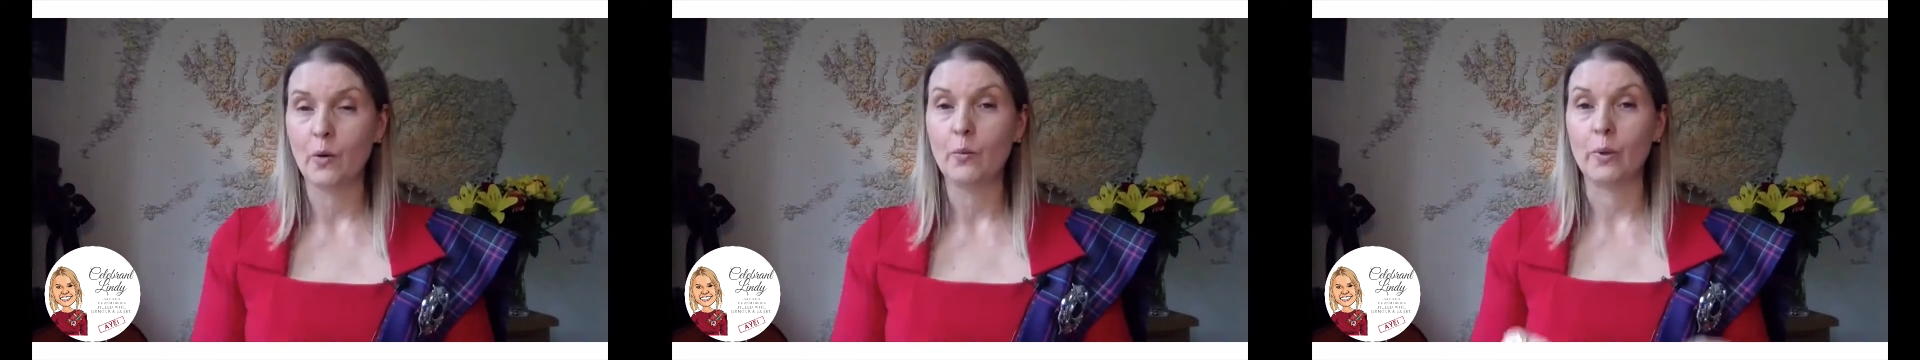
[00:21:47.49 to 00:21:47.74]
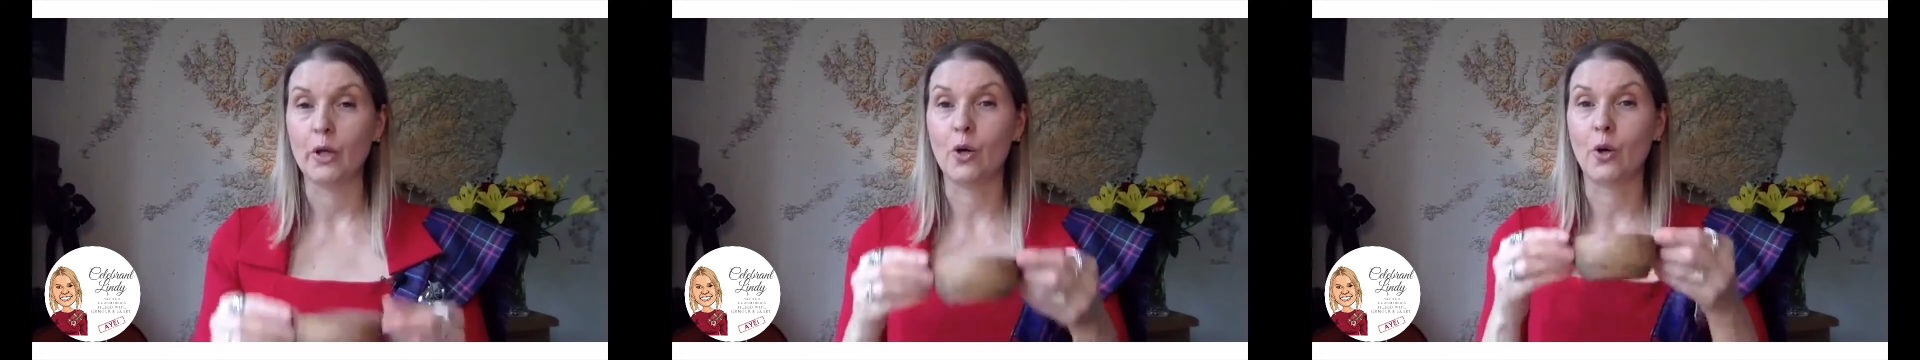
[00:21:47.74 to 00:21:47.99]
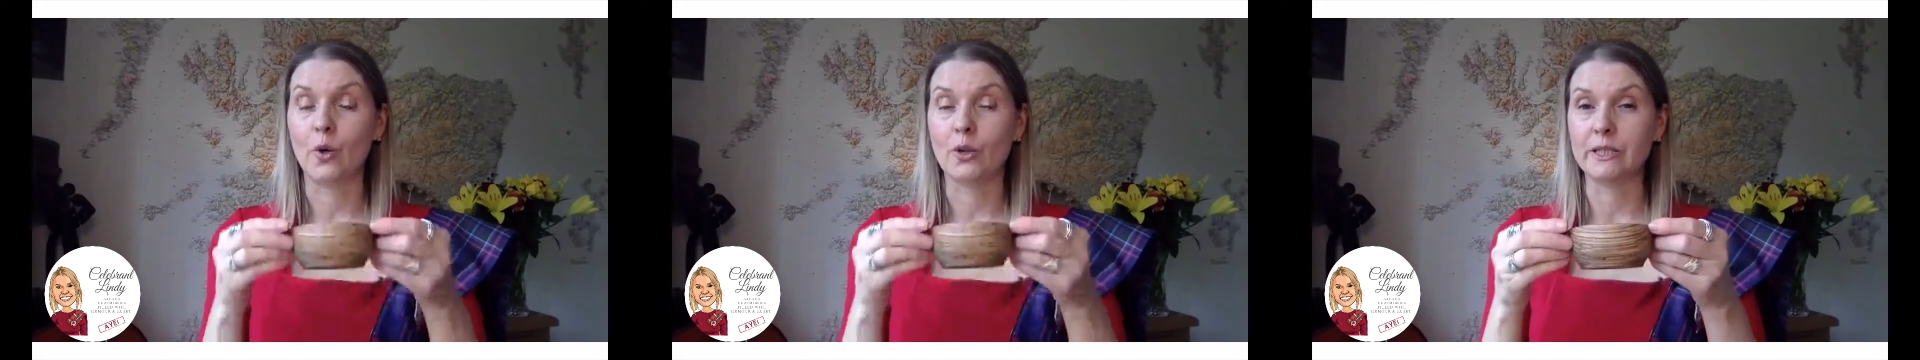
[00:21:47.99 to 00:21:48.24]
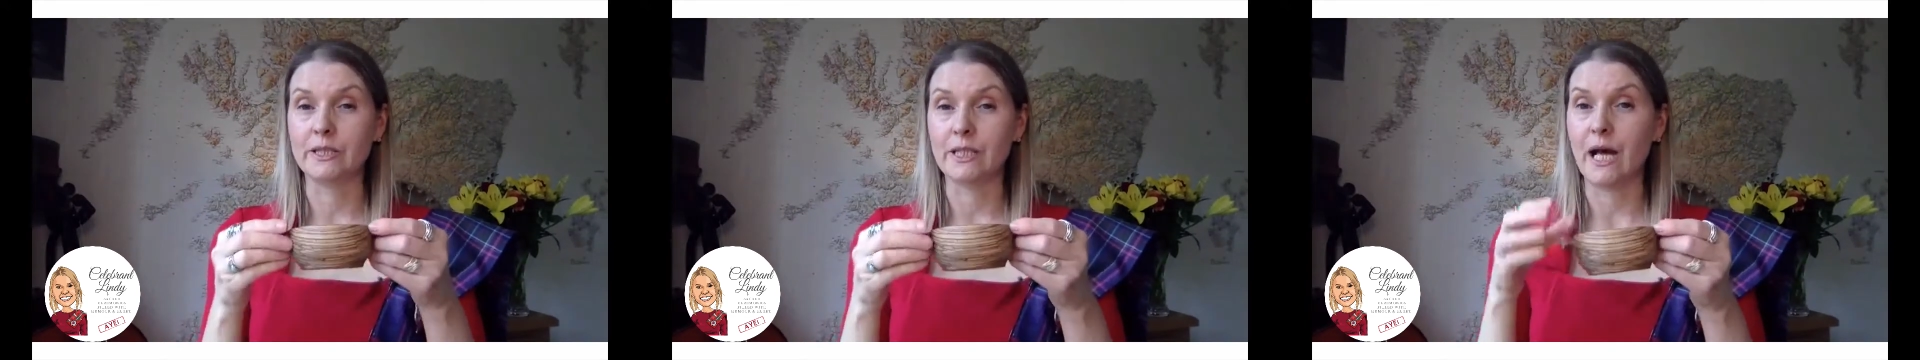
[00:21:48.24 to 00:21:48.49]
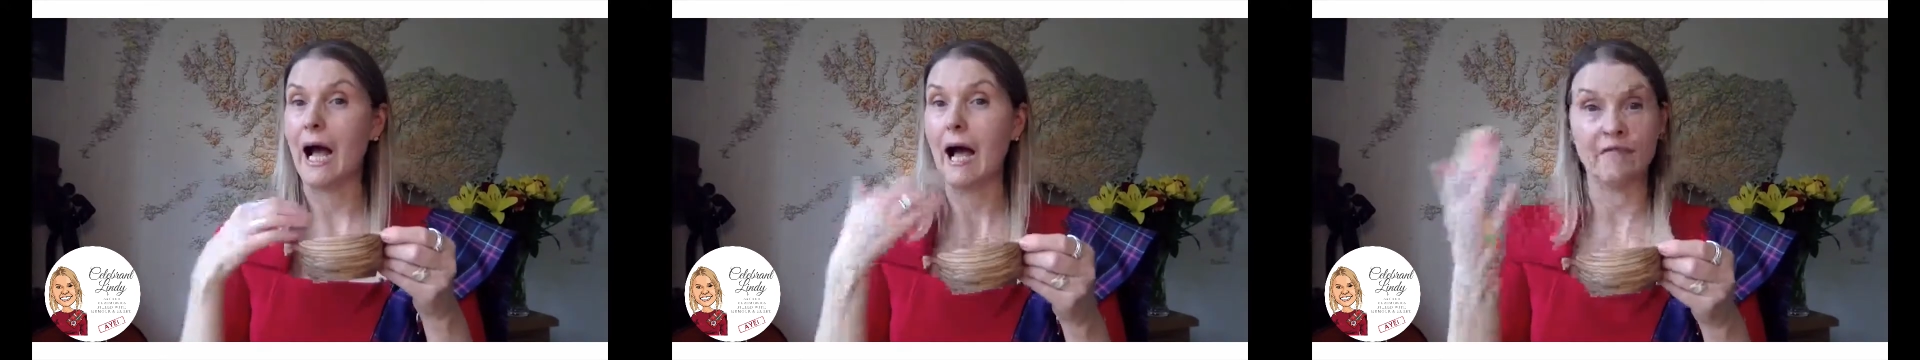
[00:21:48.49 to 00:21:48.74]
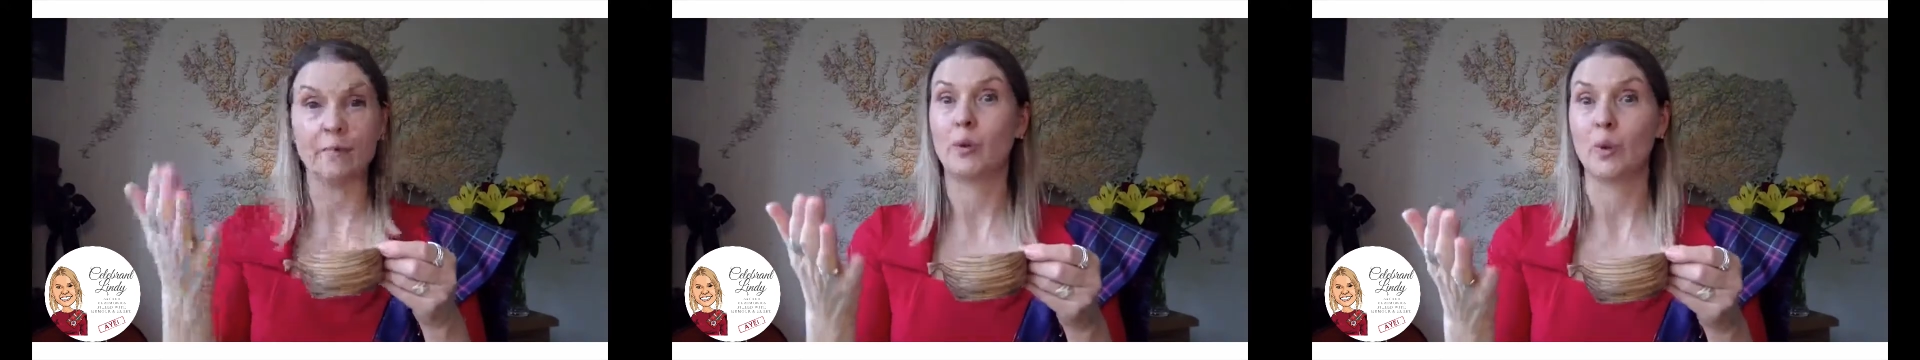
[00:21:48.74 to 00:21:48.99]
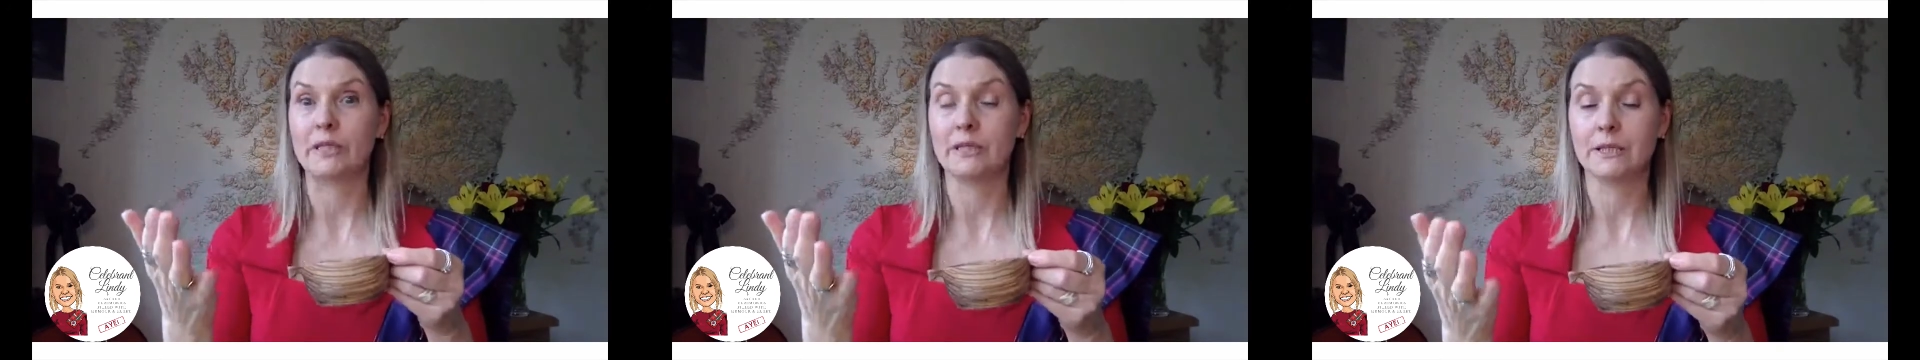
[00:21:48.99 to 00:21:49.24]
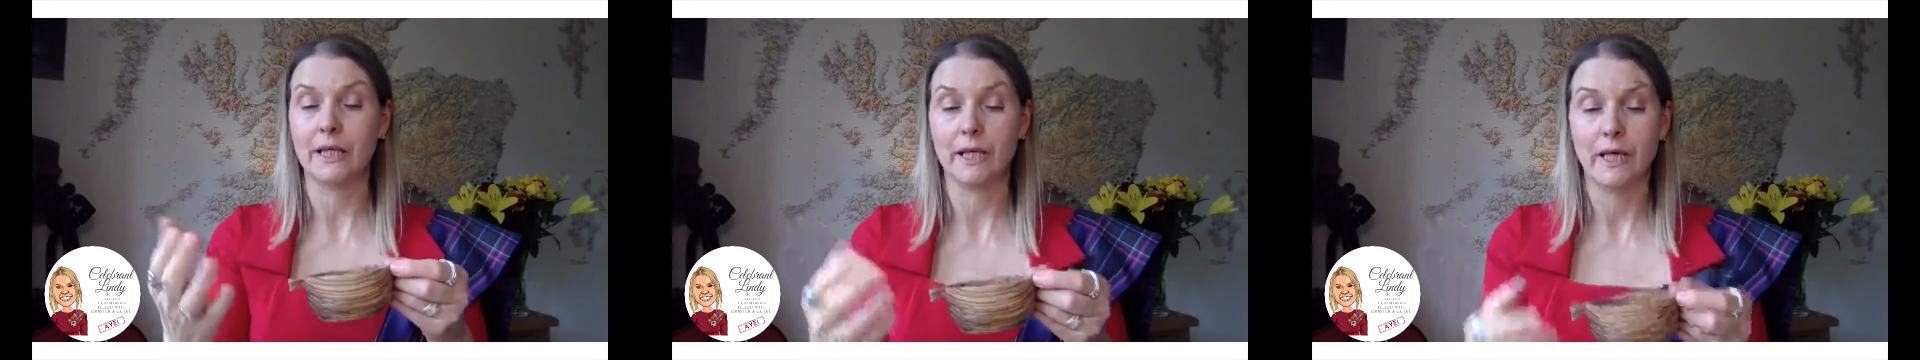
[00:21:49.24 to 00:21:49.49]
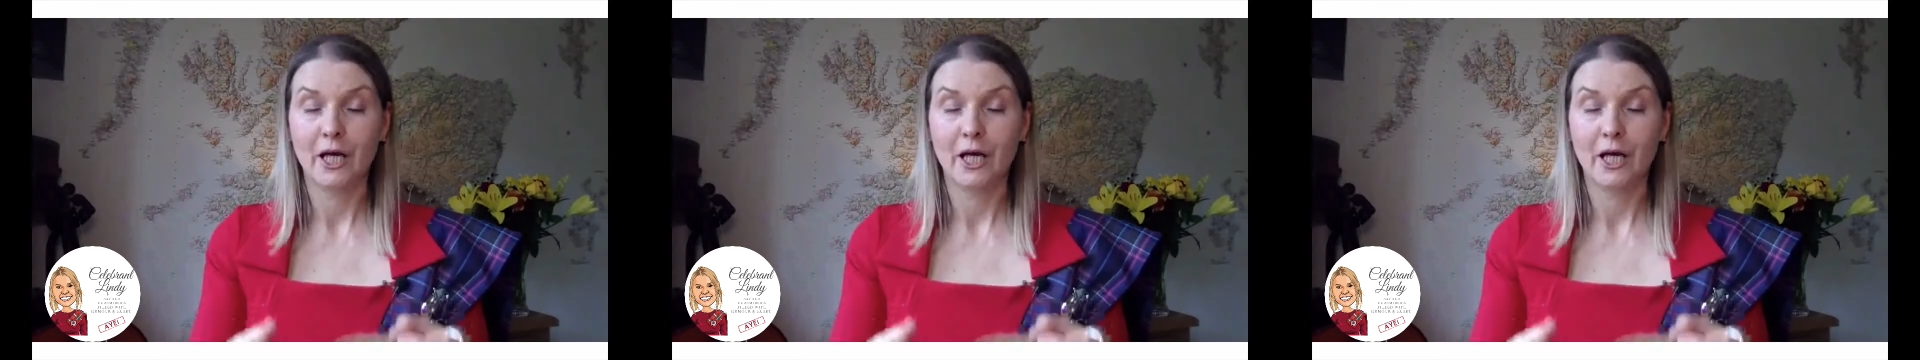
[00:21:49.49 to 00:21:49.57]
because I haven't poisoned it.